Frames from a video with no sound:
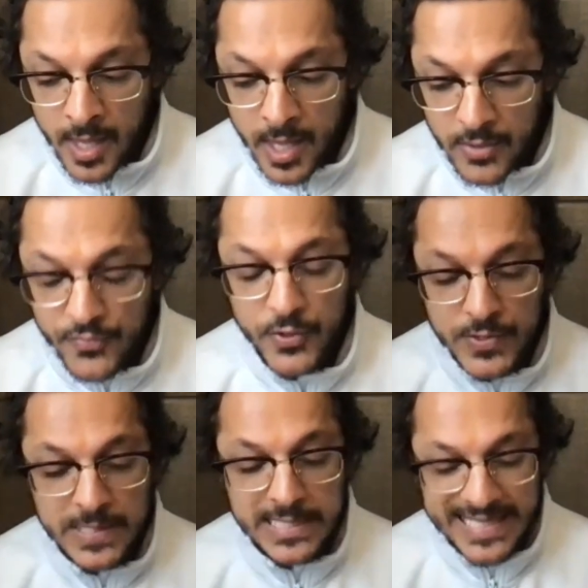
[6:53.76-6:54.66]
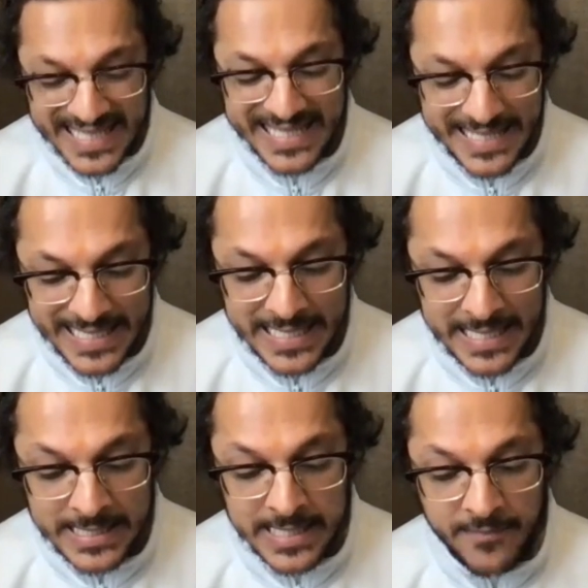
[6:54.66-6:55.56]
In verses 16
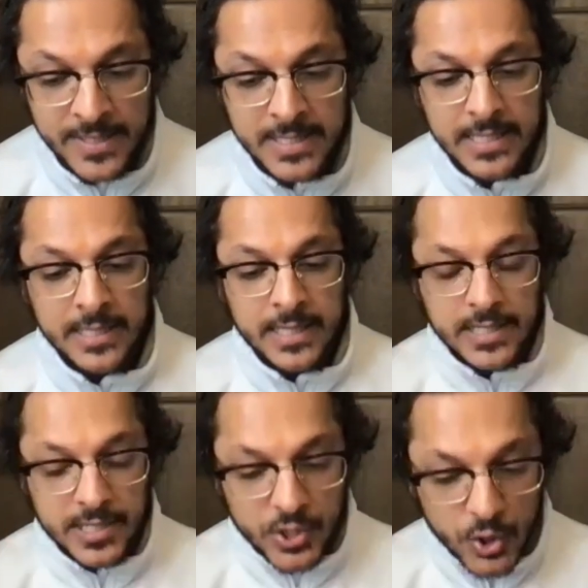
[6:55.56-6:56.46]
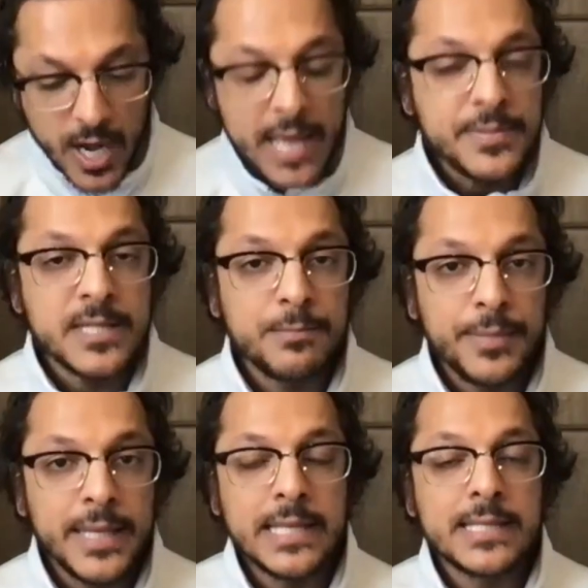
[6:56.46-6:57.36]
and 17, he describes
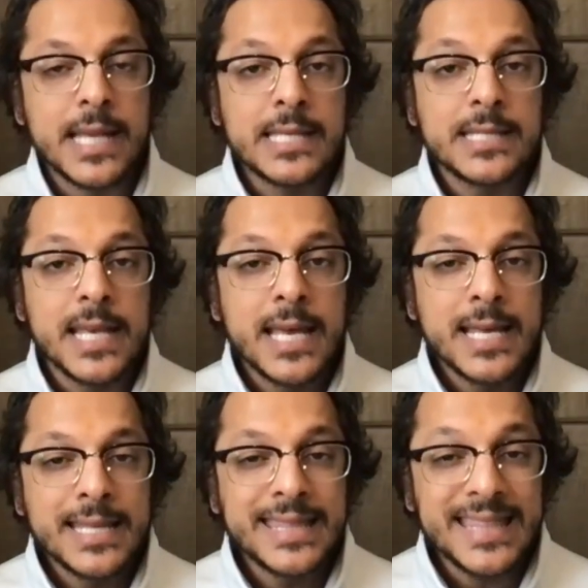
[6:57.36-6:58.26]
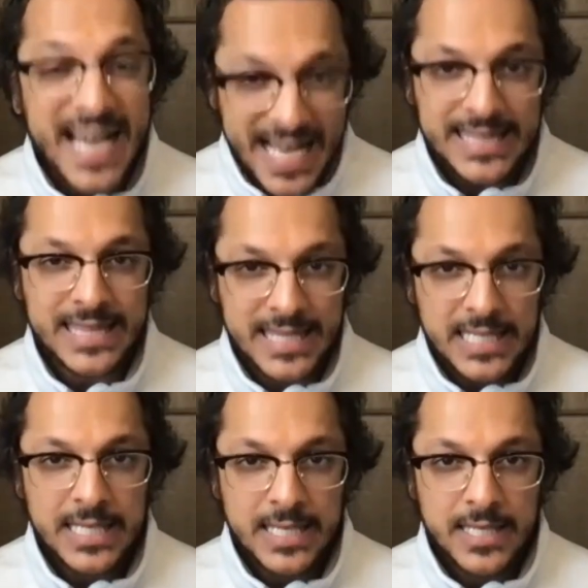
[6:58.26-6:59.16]
peace as tat,
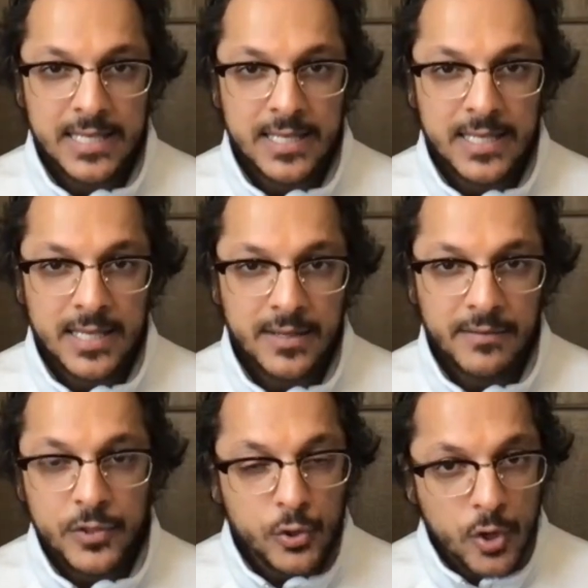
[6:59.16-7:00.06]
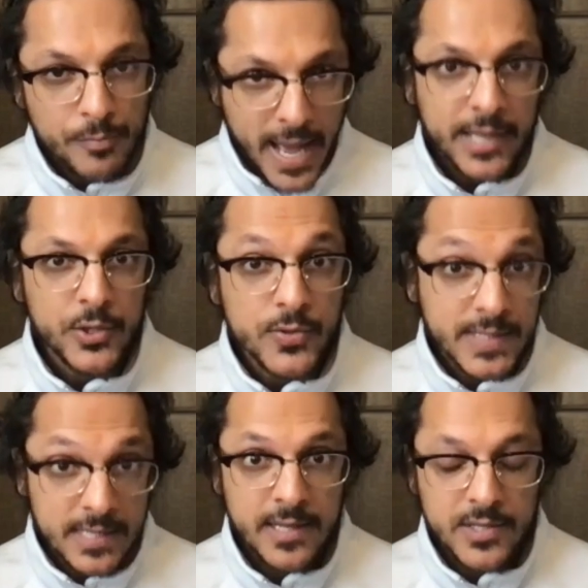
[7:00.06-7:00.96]
you go back, you'll
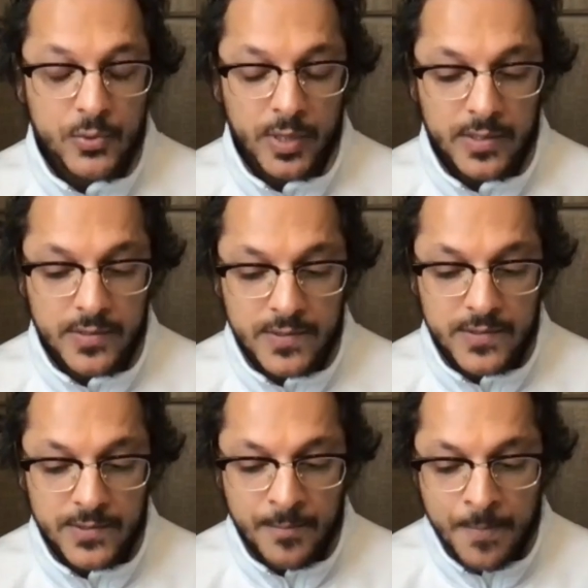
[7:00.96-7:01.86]
see these words.